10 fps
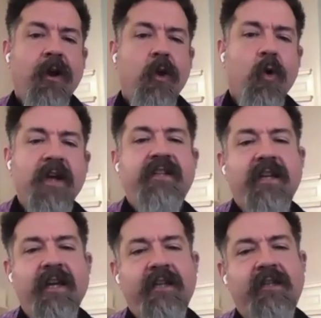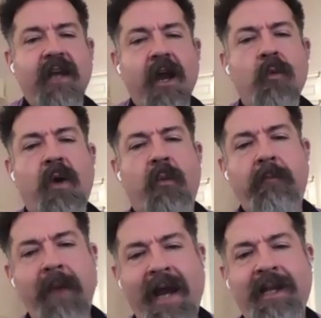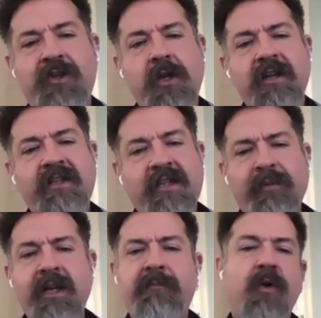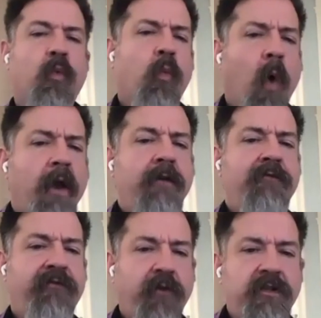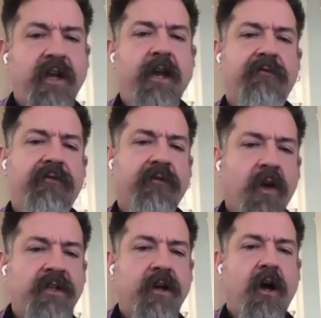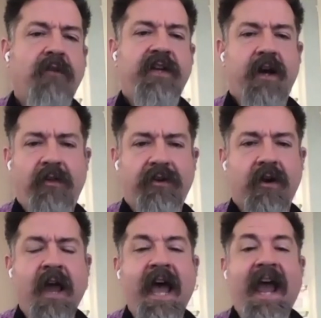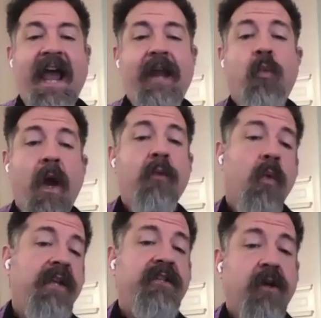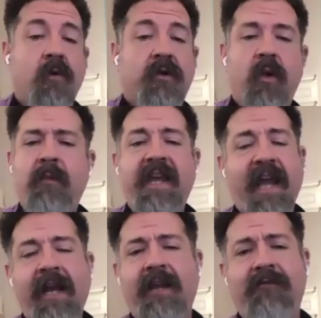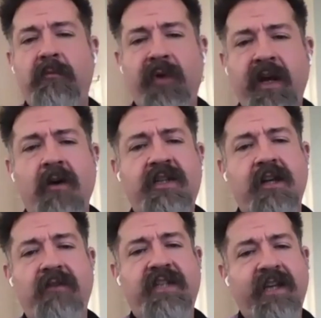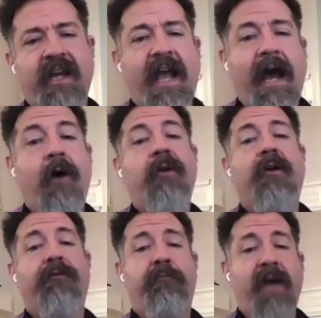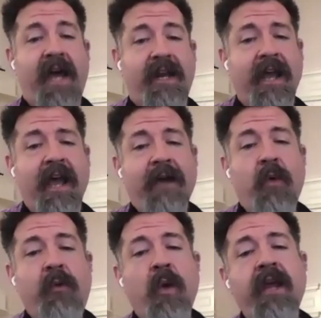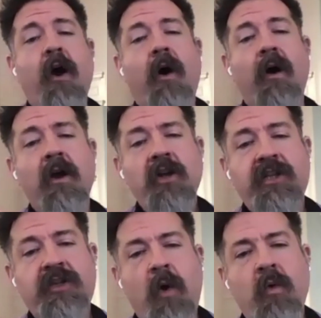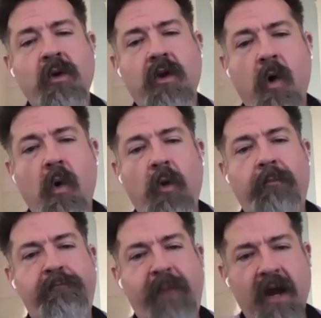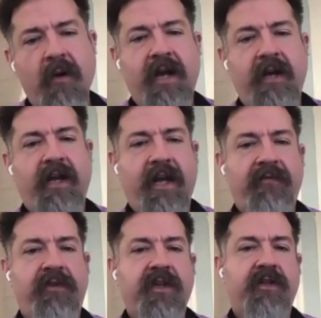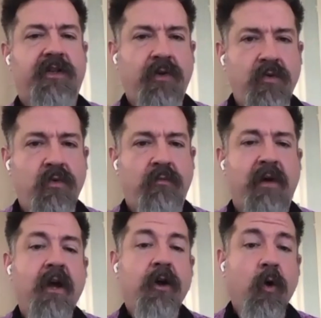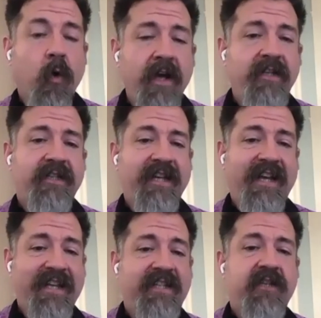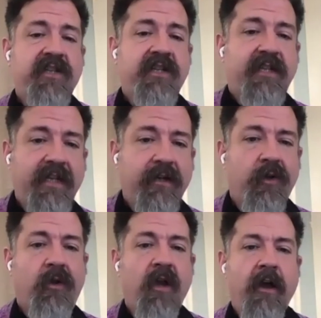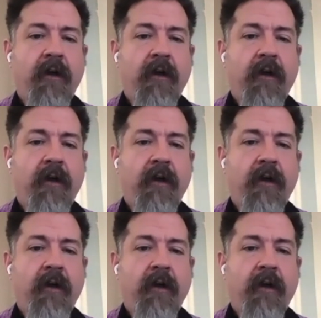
Christ is there when we manage simply to put one foot in front of the other, and when we don't, when we can't even bring ourselves to get out of bed, when we are stone cold buried in the tomb, Christ is still